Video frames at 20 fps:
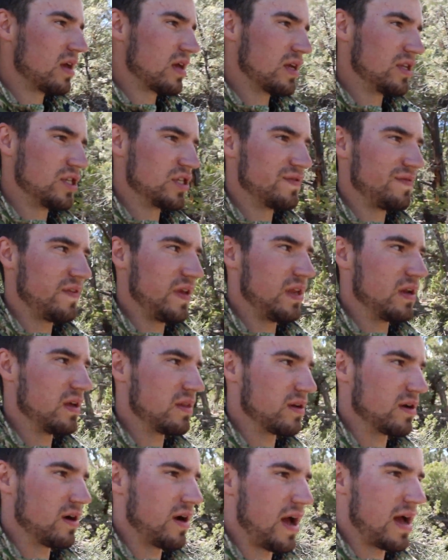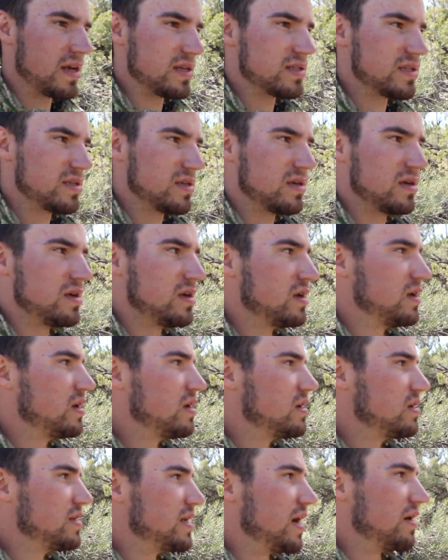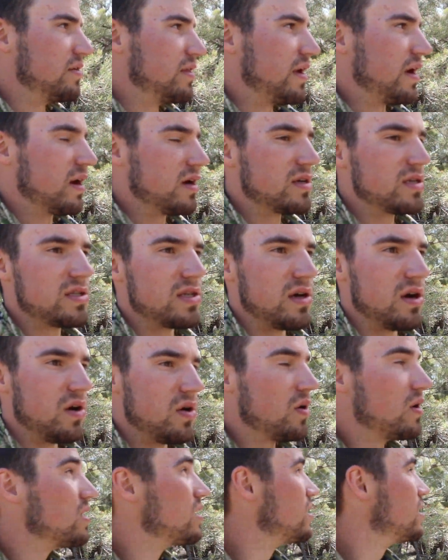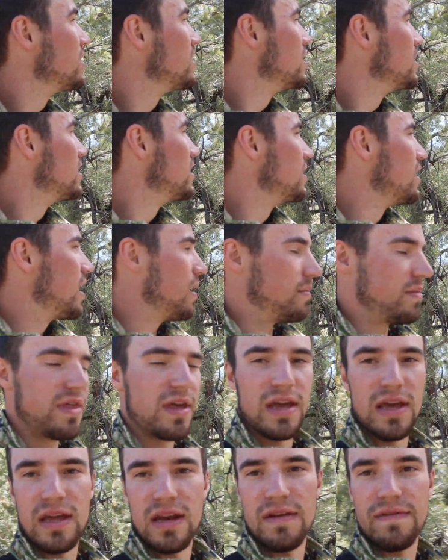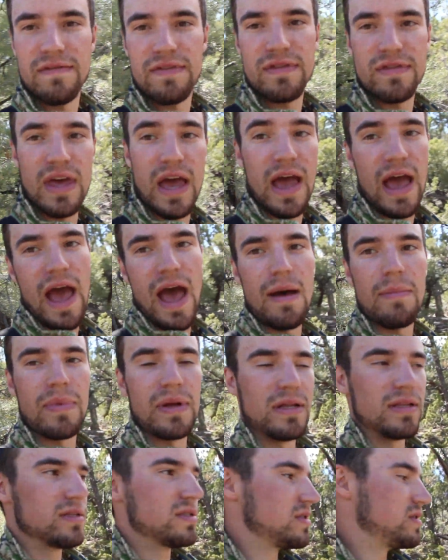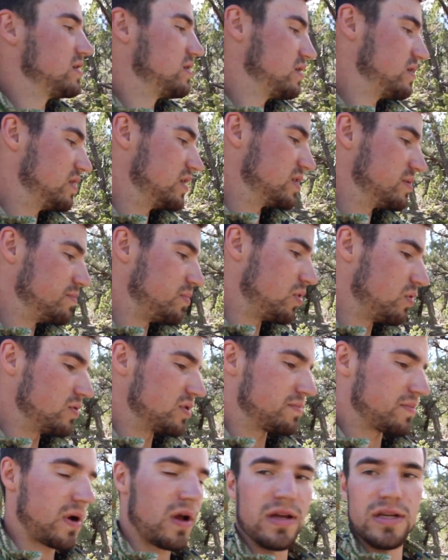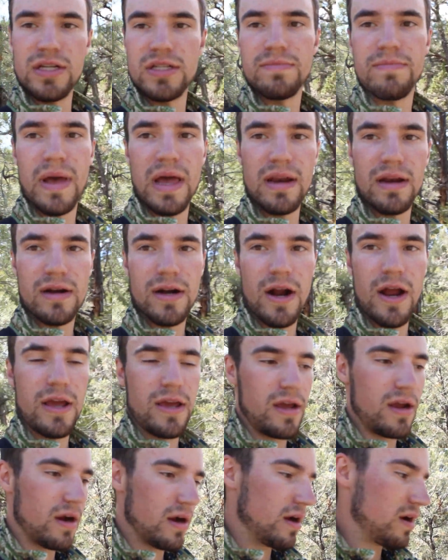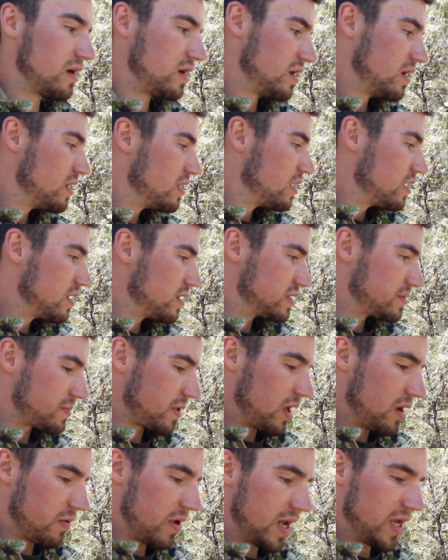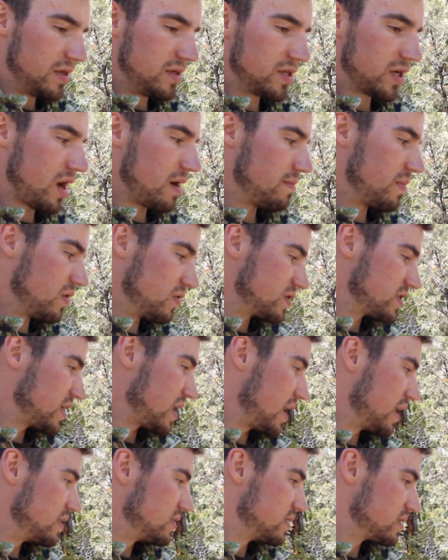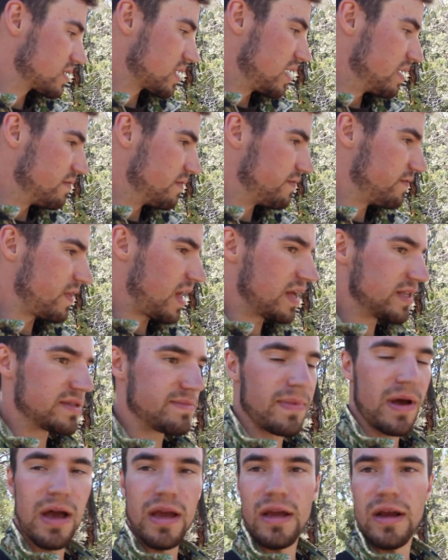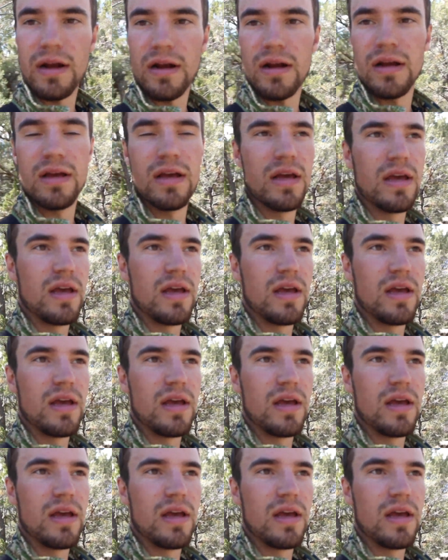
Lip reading: can just feed on the grass down there. So I'm thinking if that happens, this bull was probably just bedded right here. It's probably why he dropped both sides. It's kind of a flat spot here,